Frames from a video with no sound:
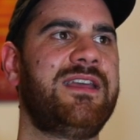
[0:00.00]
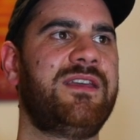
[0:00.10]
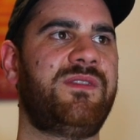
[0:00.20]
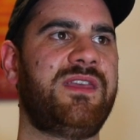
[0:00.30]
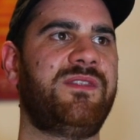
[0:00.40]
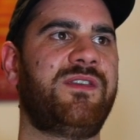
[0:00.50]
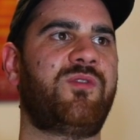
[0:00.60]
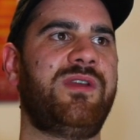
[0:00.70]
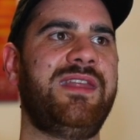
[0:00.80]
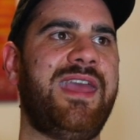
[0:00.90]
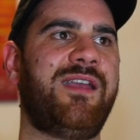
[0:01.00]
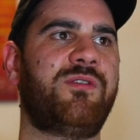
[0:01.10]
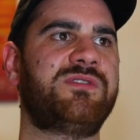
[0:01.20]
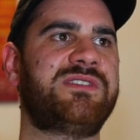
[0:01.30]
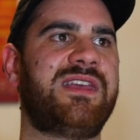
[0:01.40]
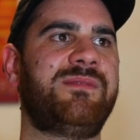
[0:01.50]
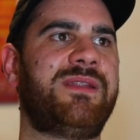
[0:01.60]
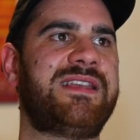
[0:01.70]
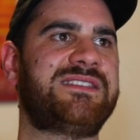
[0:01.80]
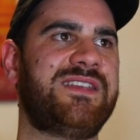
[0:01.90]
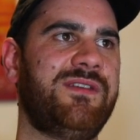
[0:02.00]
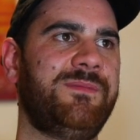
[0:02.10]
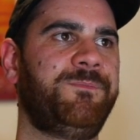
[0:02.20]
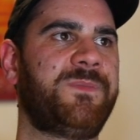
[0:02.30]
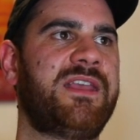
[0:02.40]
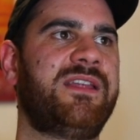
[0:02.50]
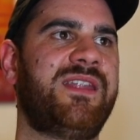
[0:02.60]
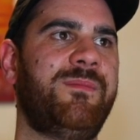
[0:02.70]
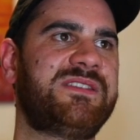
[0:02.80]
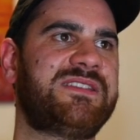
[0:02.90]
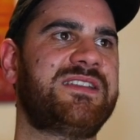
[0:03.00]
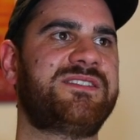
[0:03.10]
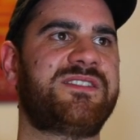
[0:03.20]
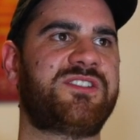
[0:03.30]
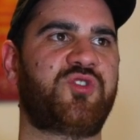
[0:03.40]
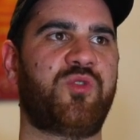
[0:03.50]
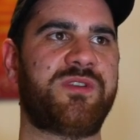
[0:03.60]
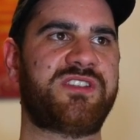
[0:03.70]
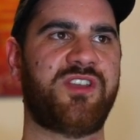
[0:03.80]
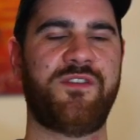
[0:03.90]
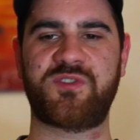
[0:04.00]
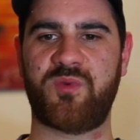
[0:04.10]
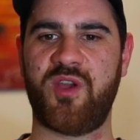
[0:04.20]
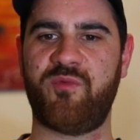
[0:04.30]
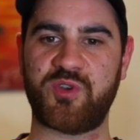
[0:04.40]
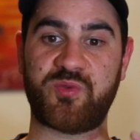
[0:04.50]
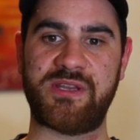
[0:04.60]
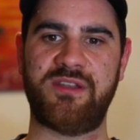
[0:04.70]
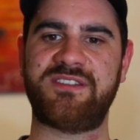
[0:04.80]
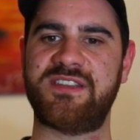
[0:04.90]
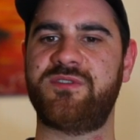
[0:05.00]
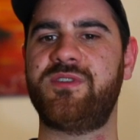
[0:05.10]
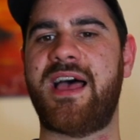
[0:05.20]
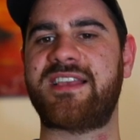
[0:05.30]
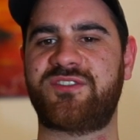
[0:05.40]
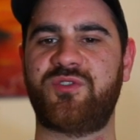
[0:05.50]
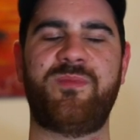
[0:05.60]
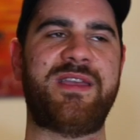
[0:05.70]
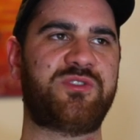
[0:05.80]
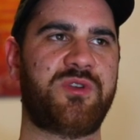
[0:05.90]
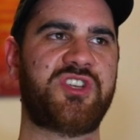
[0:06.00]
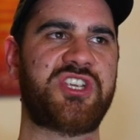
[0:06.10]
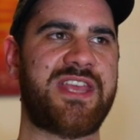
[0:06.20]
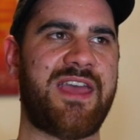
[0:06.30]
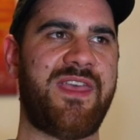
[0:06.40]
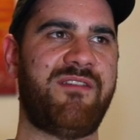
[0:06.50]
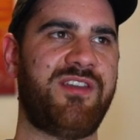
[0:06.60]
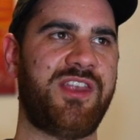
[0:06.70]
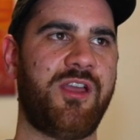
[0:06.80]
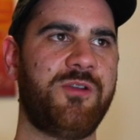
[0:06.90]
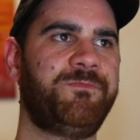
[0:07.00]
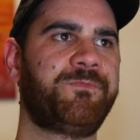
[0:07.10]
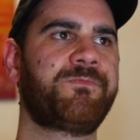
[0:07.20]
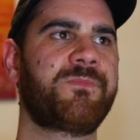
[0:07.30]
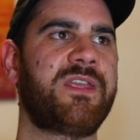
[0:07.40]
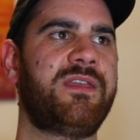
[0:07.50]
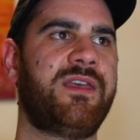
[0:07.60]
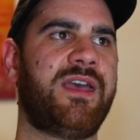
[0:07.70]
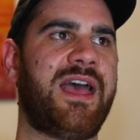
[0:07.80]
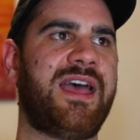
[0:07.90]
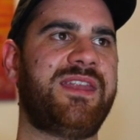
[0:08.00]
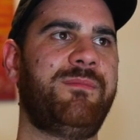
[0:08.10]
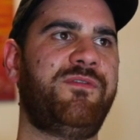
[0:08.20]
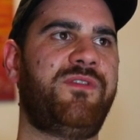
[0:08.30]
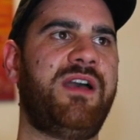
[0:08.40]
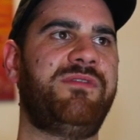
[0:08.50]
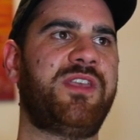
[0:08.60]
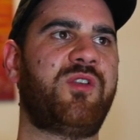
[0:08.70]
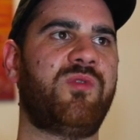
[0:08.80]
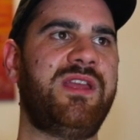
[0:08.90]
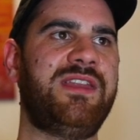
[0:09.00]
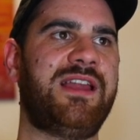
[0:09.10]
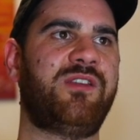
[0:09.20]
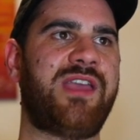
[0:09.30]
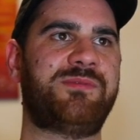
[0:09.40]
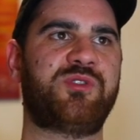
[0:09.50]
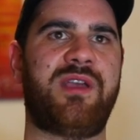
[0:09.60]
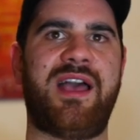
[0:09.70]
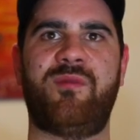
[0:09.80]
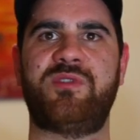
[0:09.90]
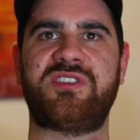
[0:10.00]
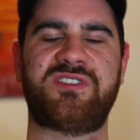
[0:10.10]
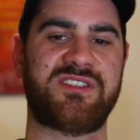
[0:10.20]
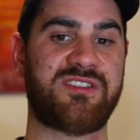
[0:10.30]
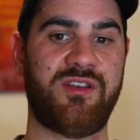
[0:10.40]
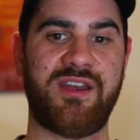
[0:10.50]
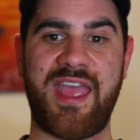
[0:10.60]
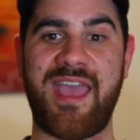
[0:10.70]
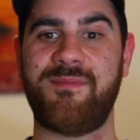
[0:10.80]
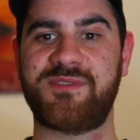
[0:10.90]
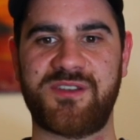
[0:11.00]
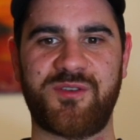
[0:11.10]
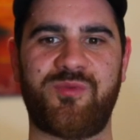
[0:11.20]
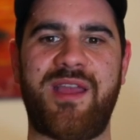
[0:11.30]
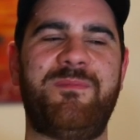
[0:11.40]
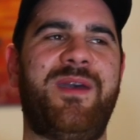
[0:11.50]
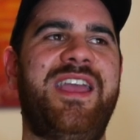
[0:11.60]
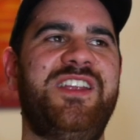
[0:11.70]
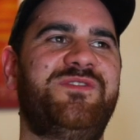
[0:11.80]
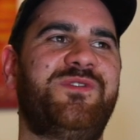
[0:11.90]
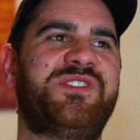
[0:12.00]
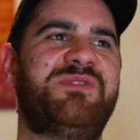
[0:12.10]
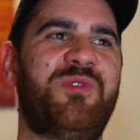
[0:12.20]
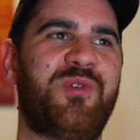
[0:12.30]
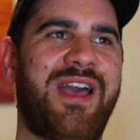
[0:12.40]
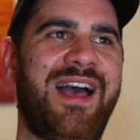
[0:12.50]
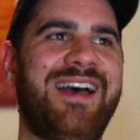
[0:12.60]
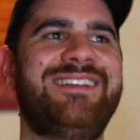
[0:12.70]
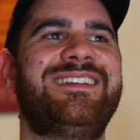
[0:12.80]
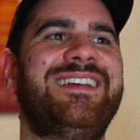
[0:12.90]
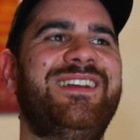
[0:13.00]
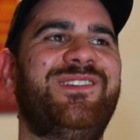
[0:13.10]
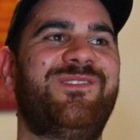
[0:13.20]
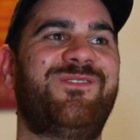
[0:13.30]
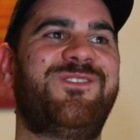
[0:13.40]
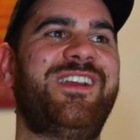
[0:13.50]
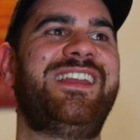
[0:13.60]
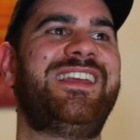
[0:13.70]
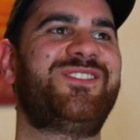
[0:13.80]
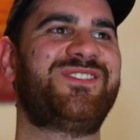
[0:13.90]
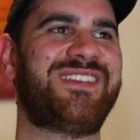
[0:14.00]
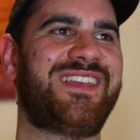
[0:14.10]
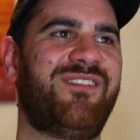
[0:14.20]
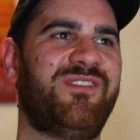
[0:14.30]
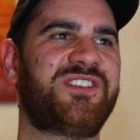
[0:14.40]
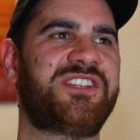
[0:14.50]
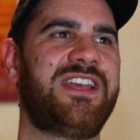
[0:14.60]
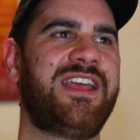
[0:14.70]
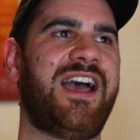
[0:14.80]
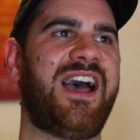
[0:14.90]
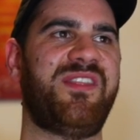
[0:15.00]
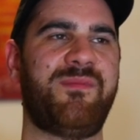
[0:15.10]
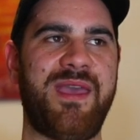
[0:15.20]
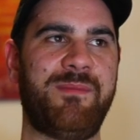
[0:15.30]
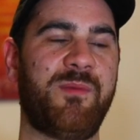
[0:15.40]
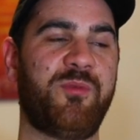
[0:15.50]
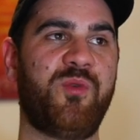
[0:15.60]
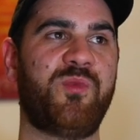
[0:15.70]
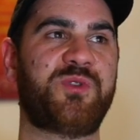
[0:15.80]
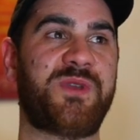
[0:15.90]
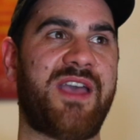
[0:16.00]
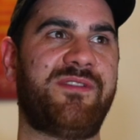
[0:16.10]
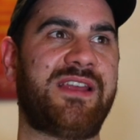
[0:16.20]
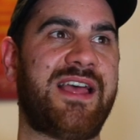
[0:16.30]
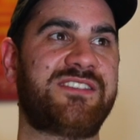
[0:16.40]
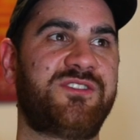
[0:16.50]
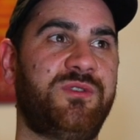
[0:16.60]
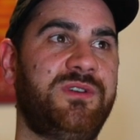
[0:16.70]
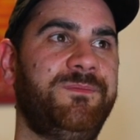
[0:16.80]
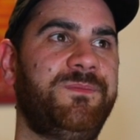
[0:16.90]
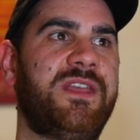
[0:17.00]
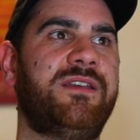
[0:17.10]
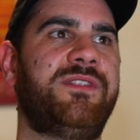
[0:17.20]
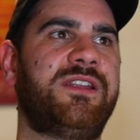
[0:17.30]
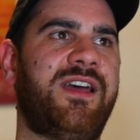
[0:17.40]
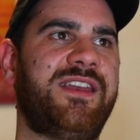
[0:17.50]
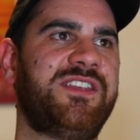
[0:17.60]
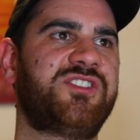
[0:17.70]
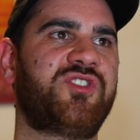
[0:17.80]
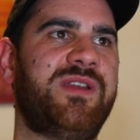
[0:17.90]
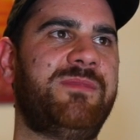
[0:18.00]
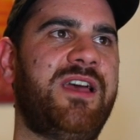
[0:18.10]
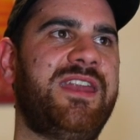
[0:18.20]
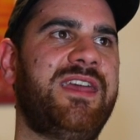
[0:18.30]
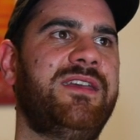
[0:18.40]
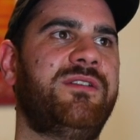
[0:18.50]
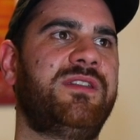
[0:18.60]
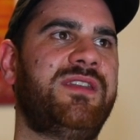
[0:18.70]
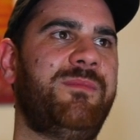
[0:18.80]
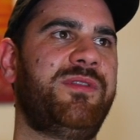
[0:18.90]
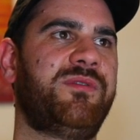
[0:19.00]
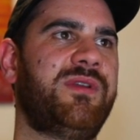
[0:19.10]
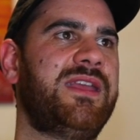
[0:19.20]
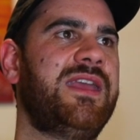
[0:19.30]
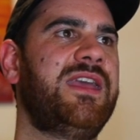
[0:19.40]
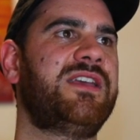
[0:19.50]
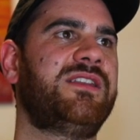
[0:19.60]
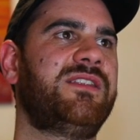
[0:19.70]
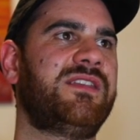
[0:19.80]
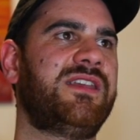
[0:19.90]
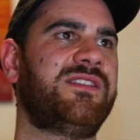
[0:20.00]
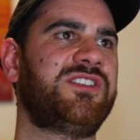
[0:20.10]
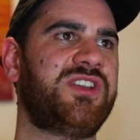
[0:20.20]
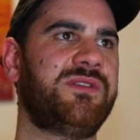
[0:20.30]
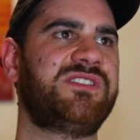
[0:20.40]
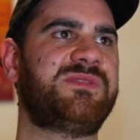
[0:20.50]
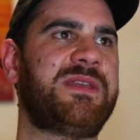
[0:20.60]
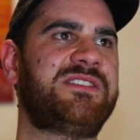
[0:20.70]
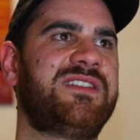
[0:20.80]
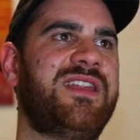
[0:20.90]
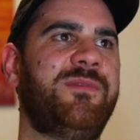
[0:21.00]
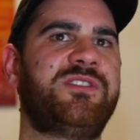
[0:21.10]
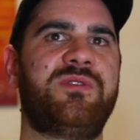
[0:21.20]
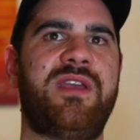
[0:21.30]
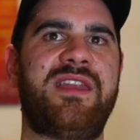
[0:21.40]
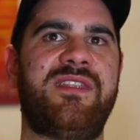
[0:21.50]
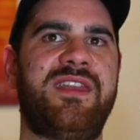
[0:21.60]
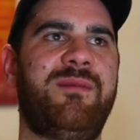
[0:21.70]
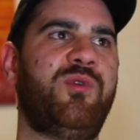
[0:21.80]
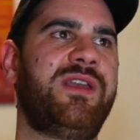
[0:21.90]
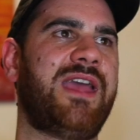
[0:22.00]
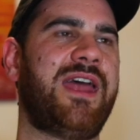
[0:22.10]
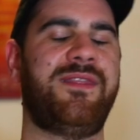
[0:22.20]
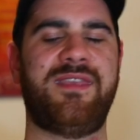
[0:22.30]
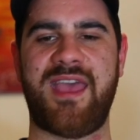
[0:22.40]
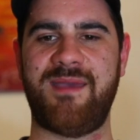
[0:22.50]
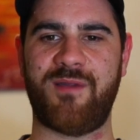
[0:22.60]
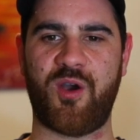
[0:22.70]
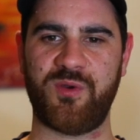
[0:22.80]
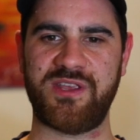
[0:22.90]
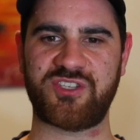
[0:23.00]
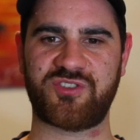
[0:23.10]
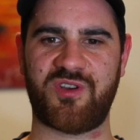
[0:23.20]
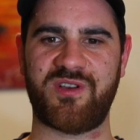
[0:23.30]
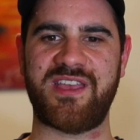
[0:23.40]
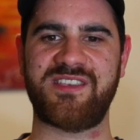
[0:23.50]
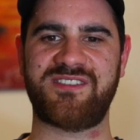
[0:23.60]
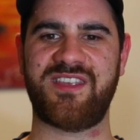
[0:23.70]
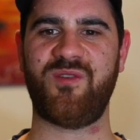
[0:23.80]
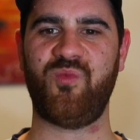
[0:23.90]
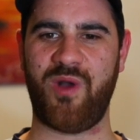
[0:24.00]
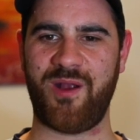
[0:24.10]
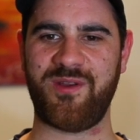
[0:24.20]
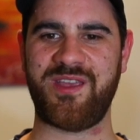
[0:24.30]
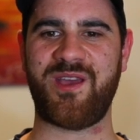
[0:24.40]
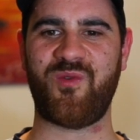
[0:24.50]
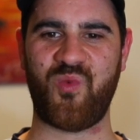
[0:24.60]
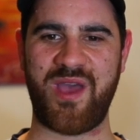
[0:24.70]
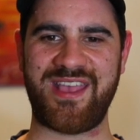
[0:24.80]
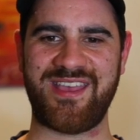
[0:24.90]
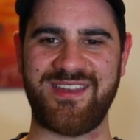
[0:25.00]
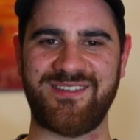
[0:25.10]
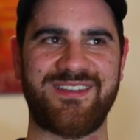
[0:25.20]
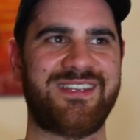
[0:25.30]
Then the Green Cat Cruiser in place 7. Number 6, the Strawberry Soft Swerve, which we looked into last tour. Make sure to check out that video. Number 5, the Green Yellow Capsule Kart, which is just on an absolute rampage for a small kart. Really interesting coverage. The Magma Broom, which we covered last tour. The Lightning Streamliner. Number 3, the Shielded Speedster. Number 2, and the number 1 kart in the game, holding strong, is the Warrior Wagon.